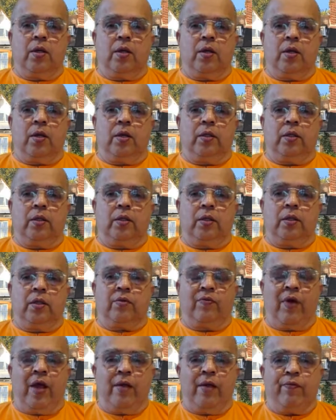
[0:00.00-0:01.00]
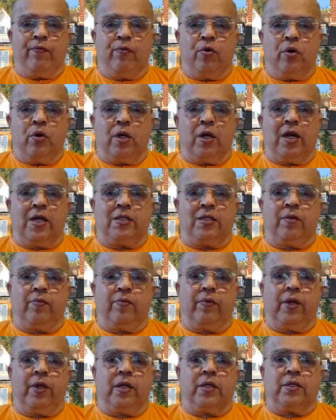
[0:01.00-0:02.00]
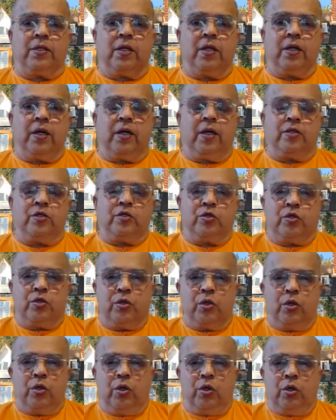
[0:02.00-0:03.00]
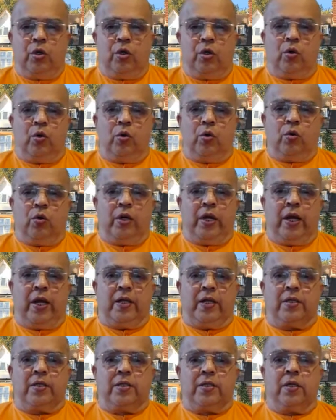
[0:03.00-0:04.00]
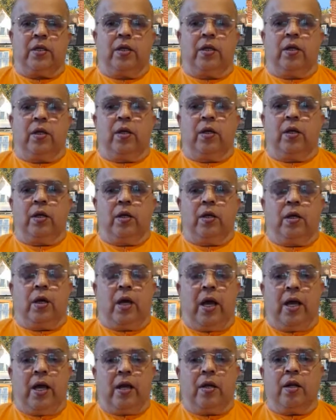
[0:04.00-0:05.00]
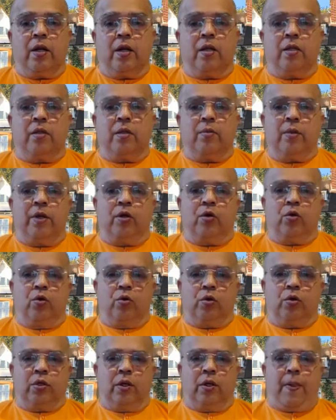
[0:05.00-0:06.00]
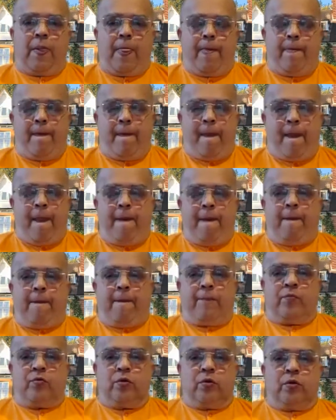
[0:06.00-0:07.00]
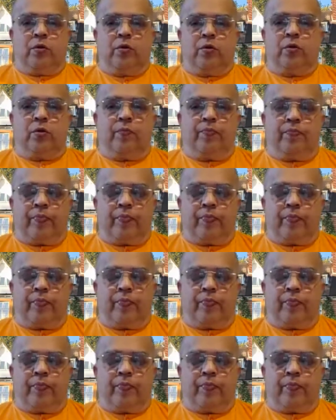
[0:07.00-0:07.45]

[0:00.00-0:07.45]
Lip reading: in this fivefold classification it is known as Anandamaya Kosha. So